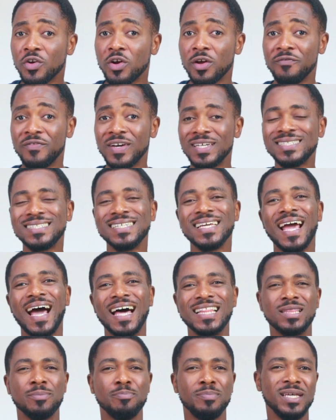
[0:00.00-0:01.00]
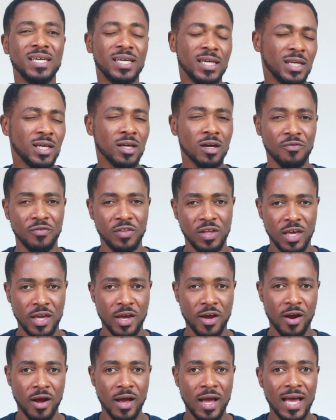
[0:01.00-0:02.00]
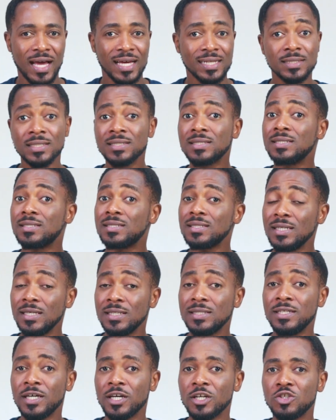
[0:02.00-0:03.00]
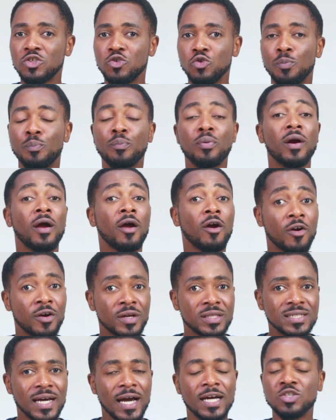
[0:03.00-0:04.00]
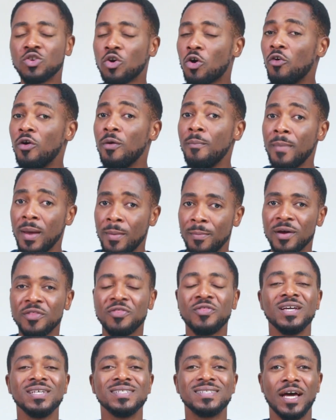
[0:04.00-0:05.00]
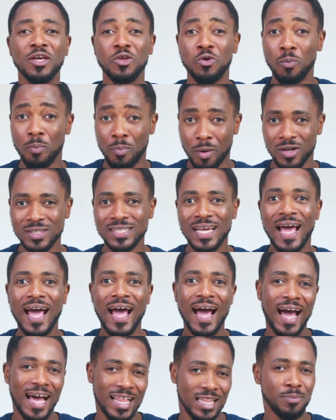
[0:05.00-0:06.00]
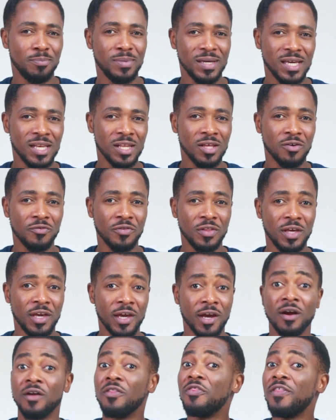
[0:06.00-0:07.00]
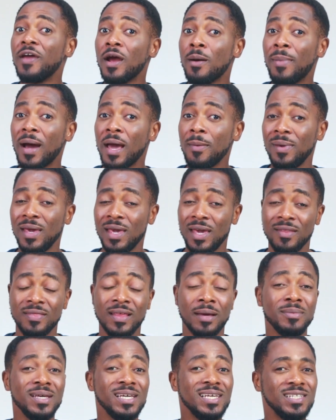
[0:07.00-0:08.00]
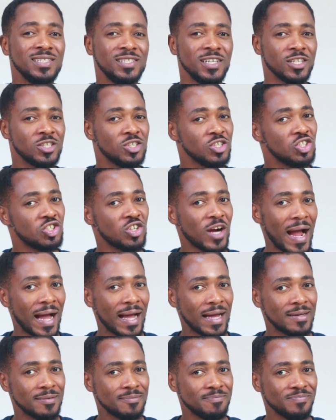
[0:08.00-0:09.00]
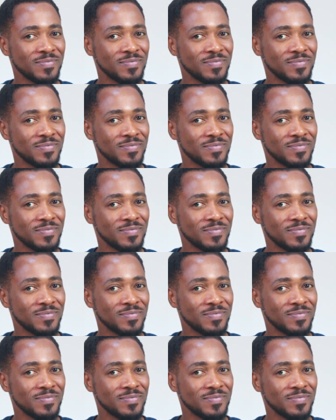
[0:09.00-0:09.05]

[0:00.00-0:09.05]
your investing at the beginning of the year, since it's easier to prioritize or remember things that you bought at the beginning of the year, thereby making them easier to track.